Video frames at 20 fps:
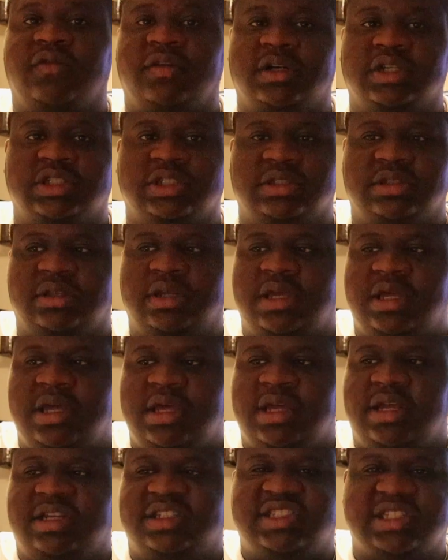version,
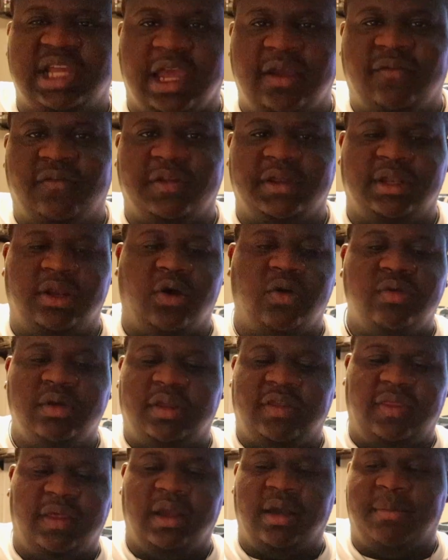safely. The only
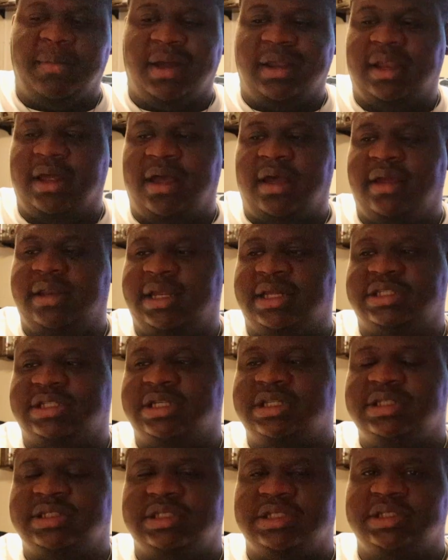thing about the Hyundai
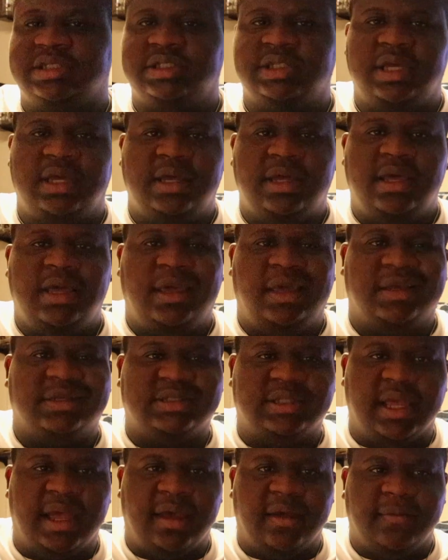Genesis is
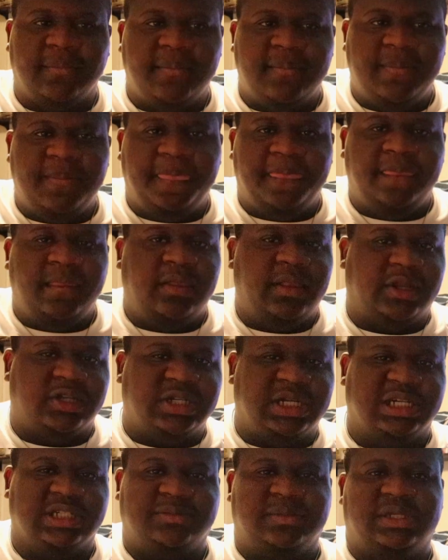that the
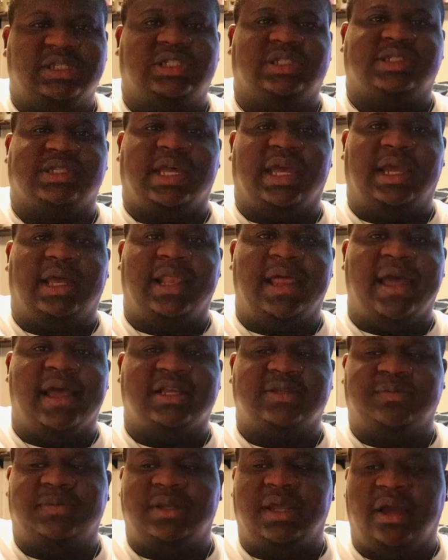transmission's like
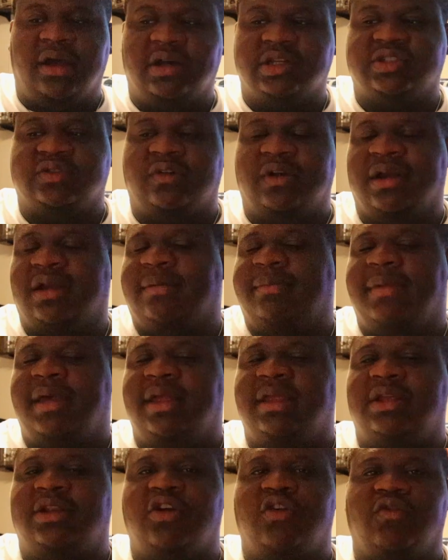glass, but they also
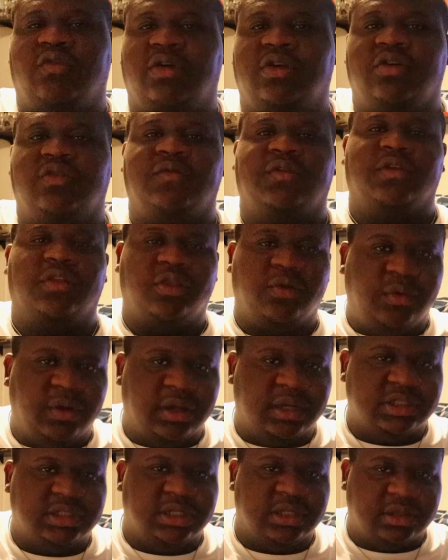recommend you don't run over
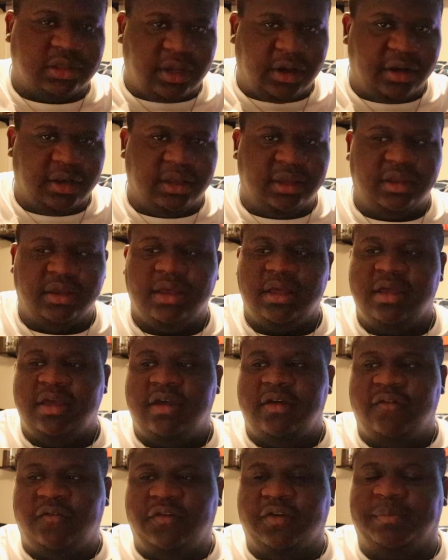330
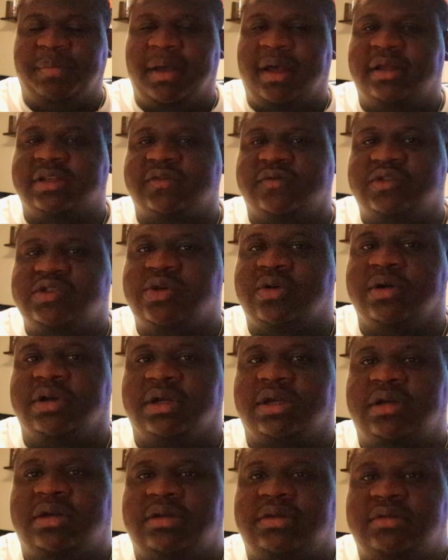foot-pounds of
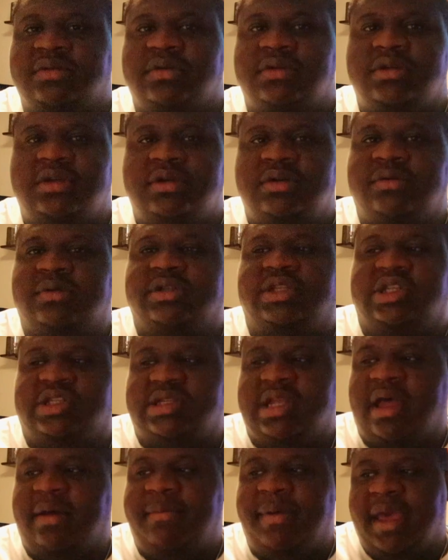torque, which is
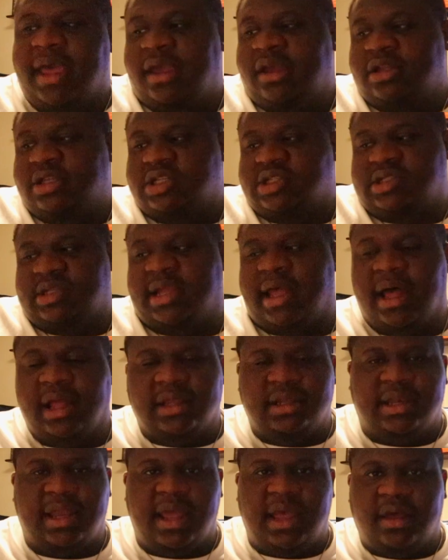not bad. You just dial
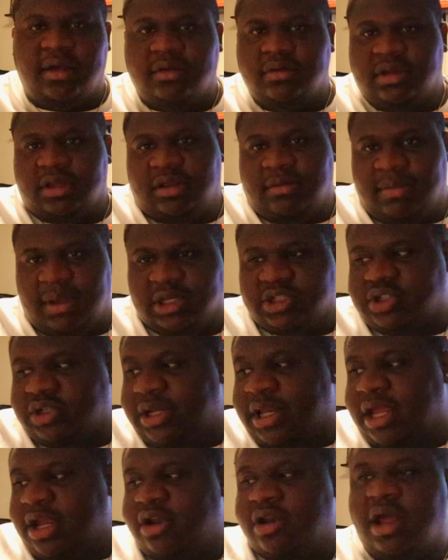it down and you make sure
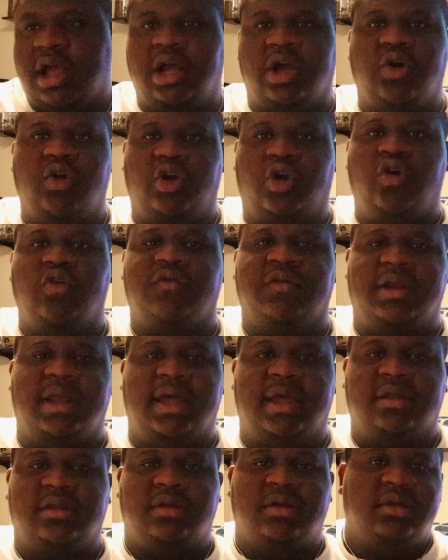that you're not going over that,